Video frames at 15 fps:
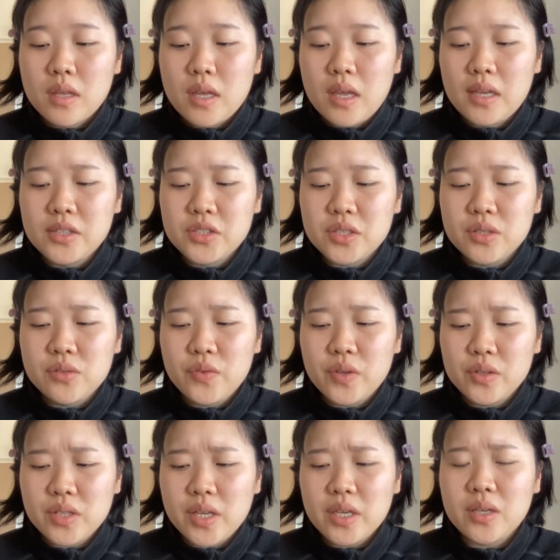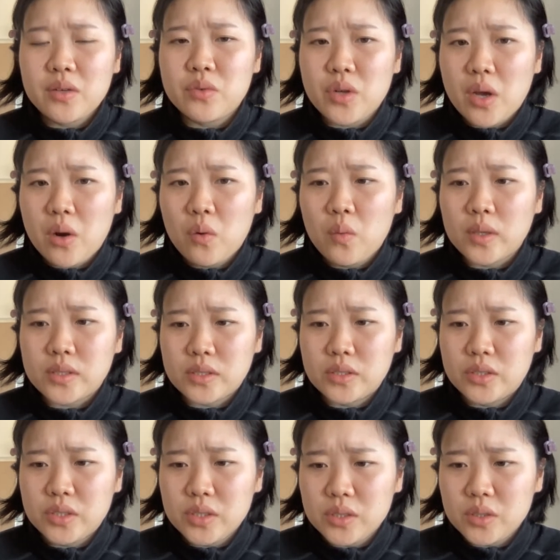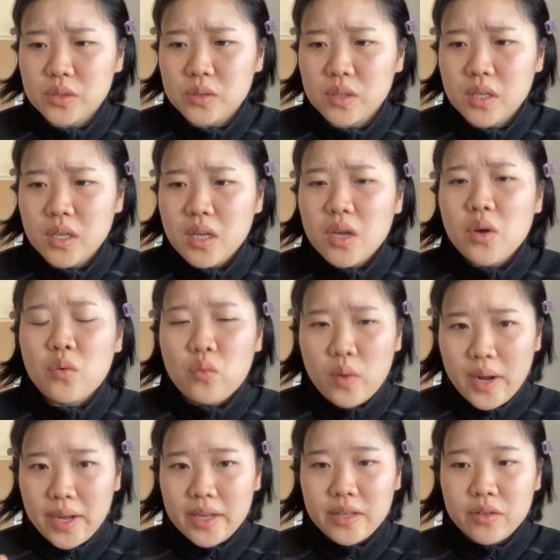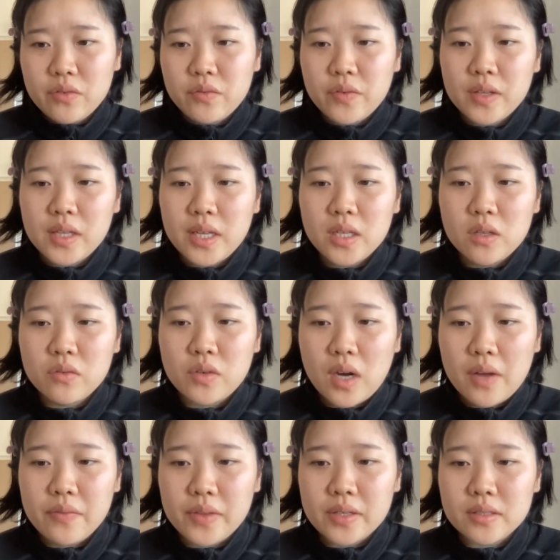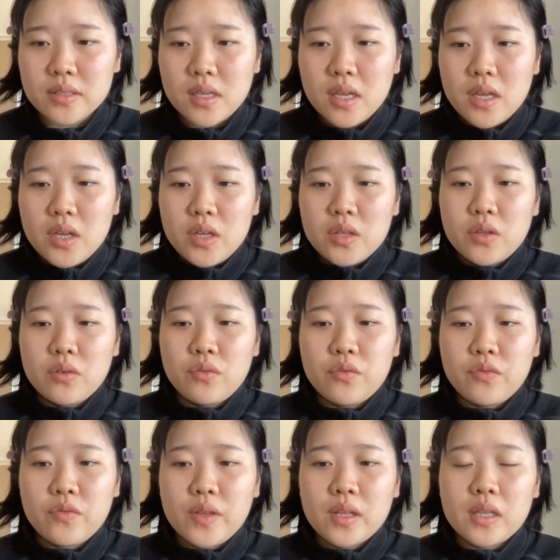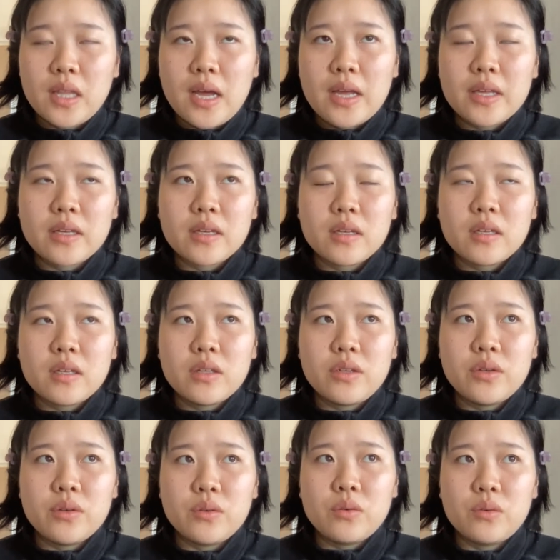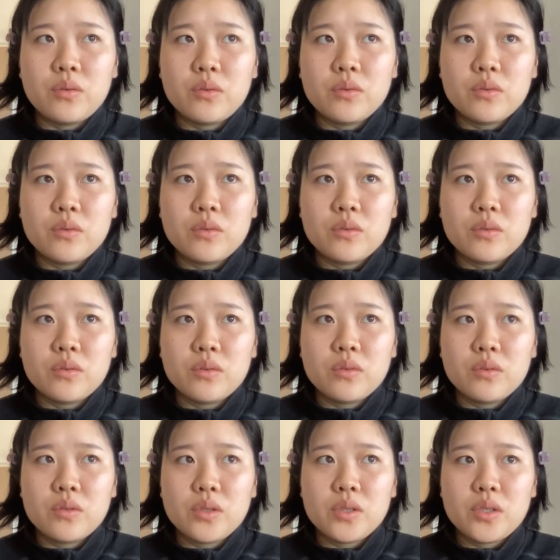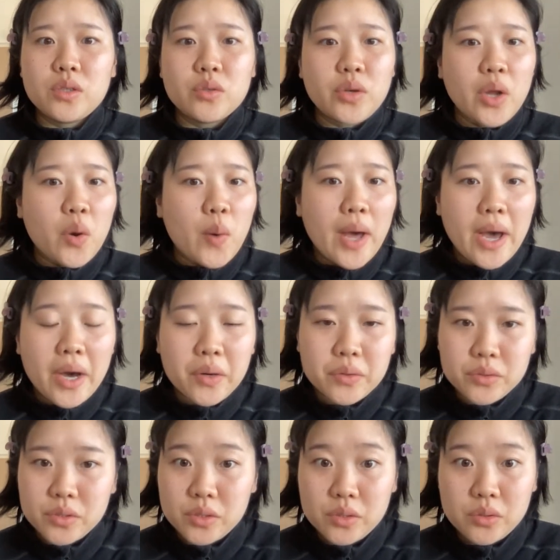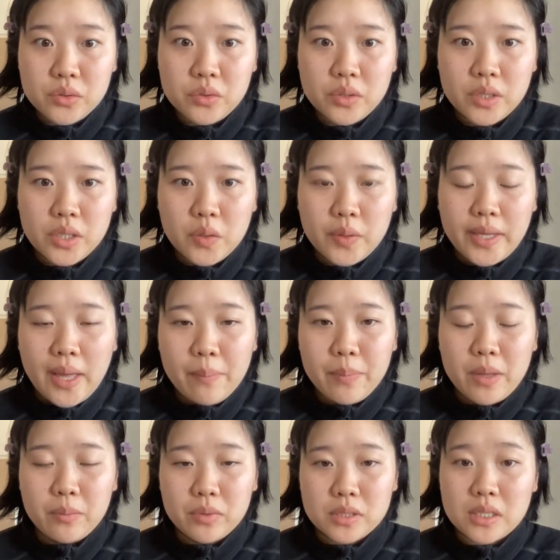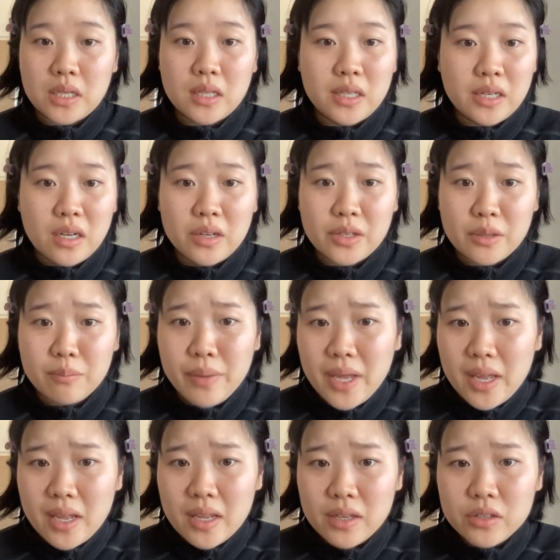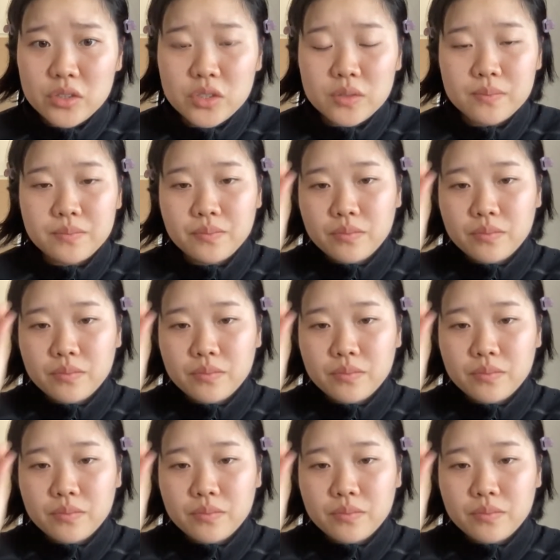It just feels like you know what to do, right? You feel like you've got this. You feel like you know how to, get people to click on your page.